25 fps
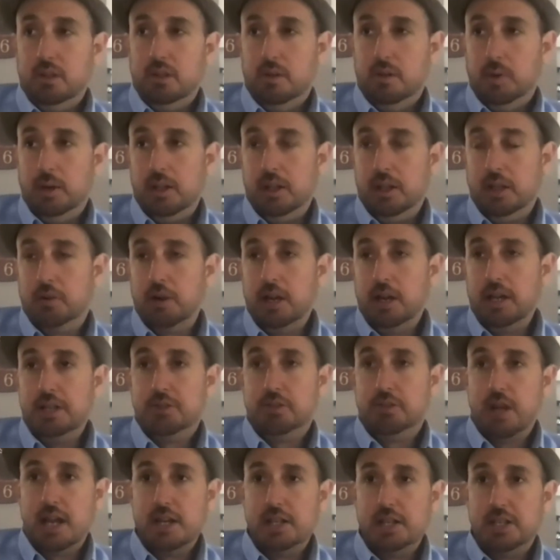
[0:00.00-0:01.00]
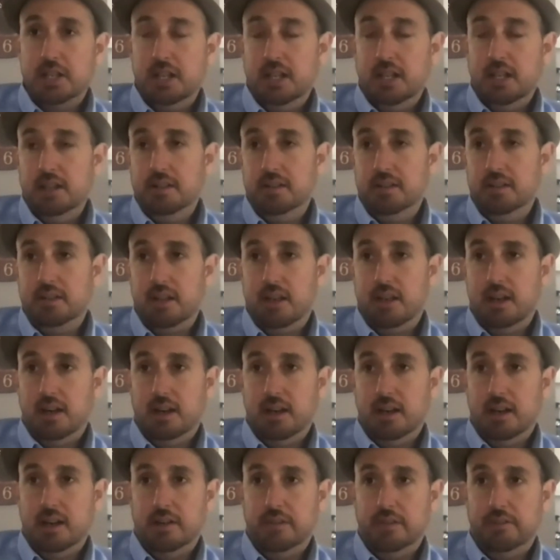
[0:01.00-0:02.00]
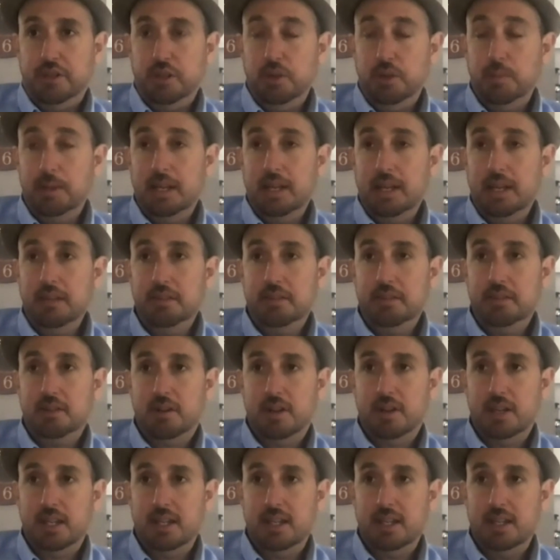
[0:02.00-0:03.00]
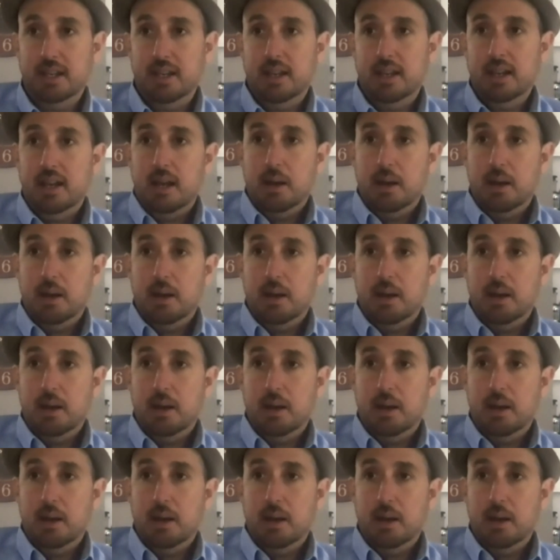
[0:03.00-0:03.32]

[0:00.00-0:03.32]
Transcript: one of the great tragedies of human history,